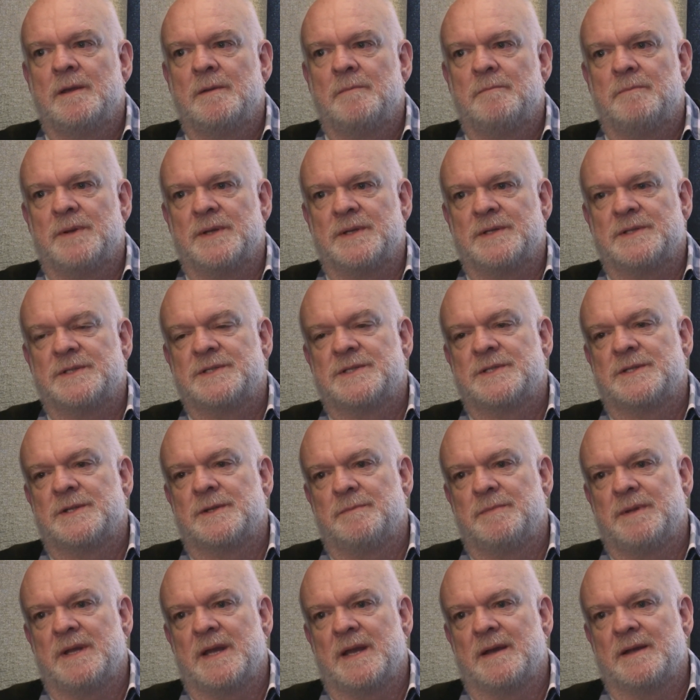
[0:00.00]
but to
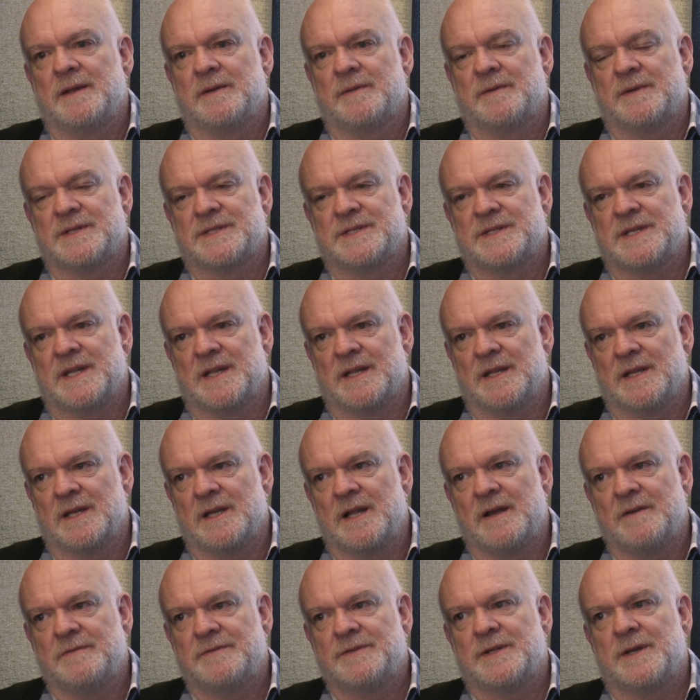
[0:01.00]
be able to extend the
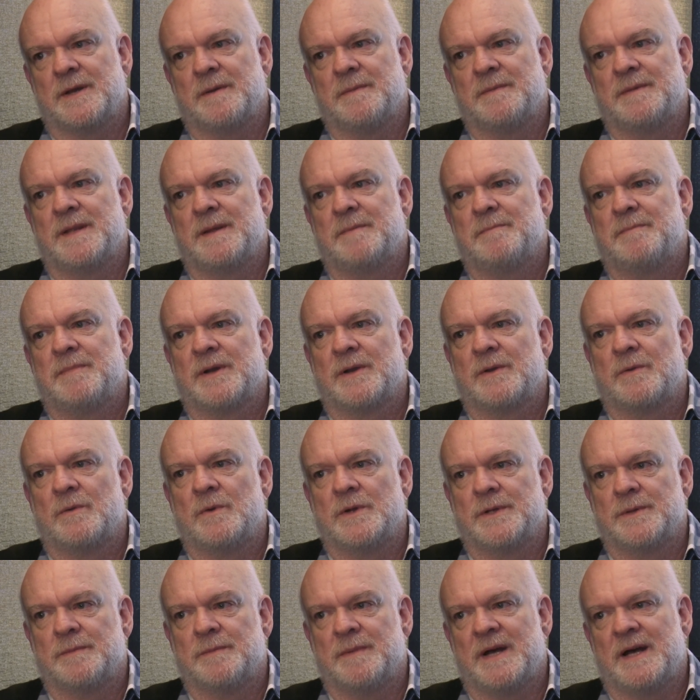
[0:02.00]
lifetime of that by
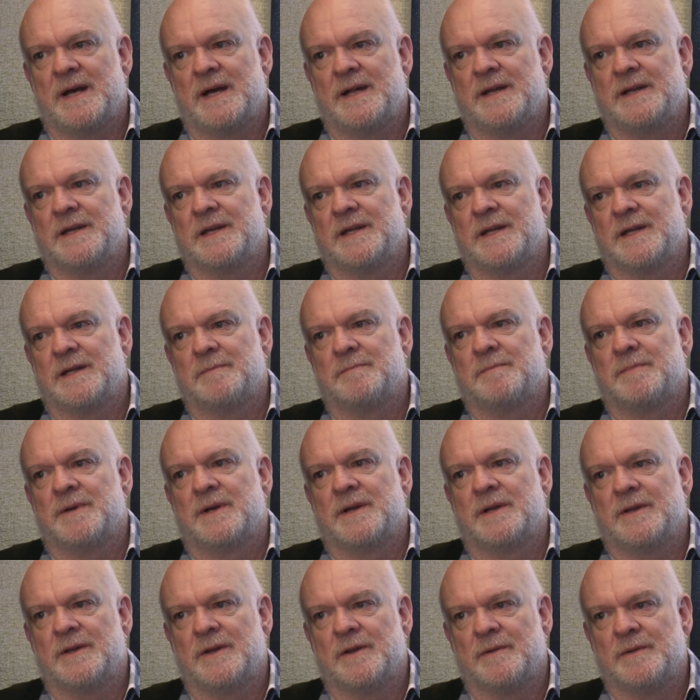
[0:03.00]
quantum hardening it, by
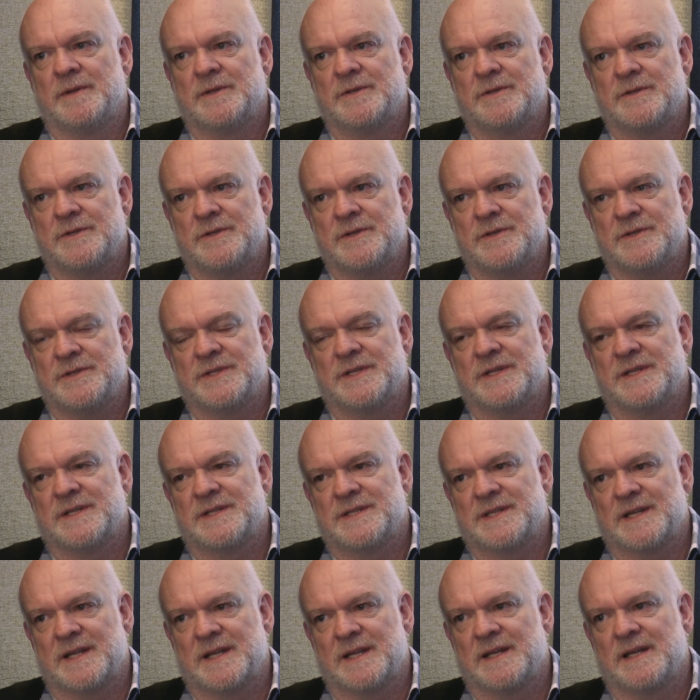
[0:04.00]
introducing a
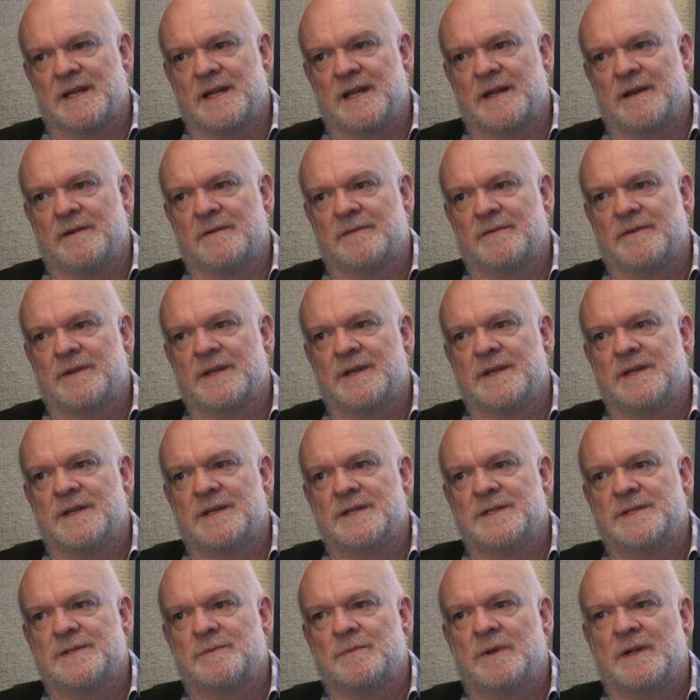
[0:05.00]
second layer of
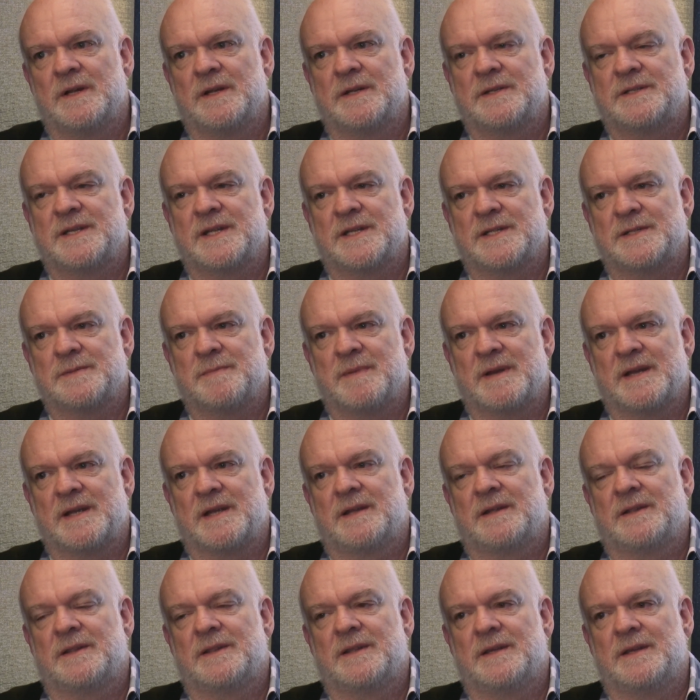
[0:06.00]
keys, while it does make
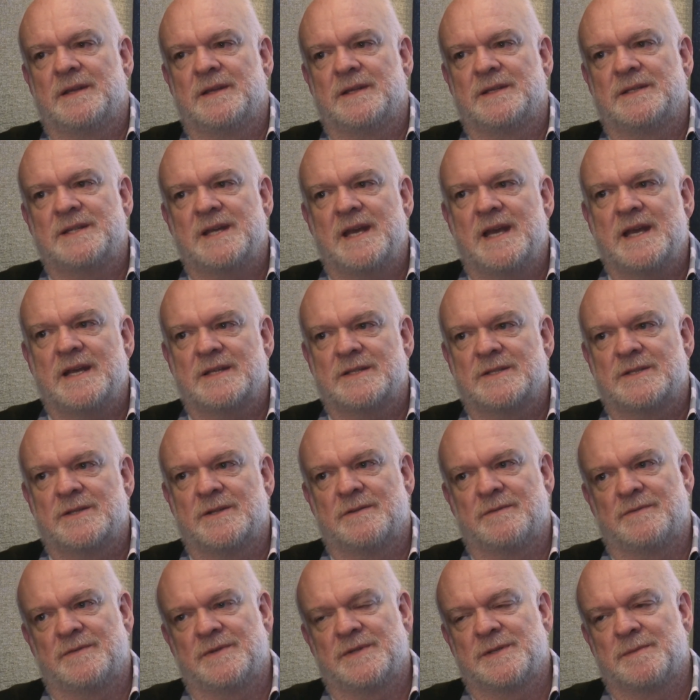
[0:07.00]
the attack
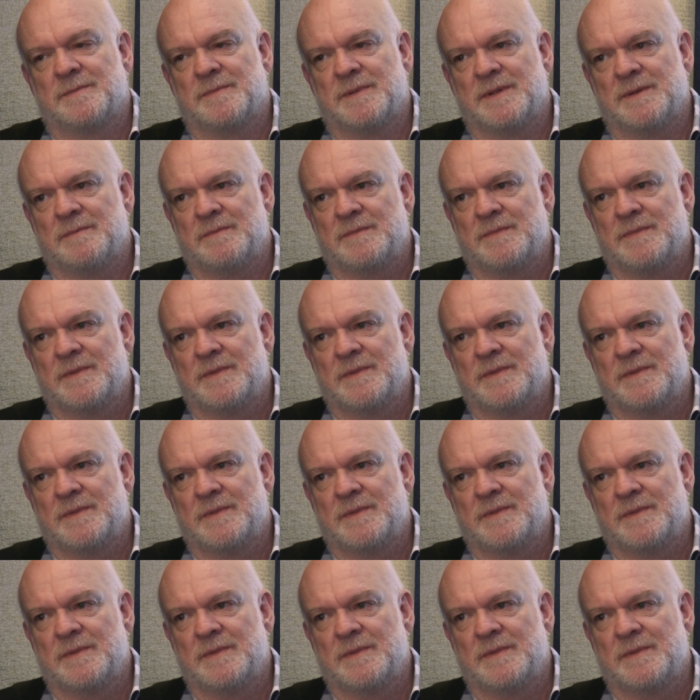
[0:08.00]
surface a bit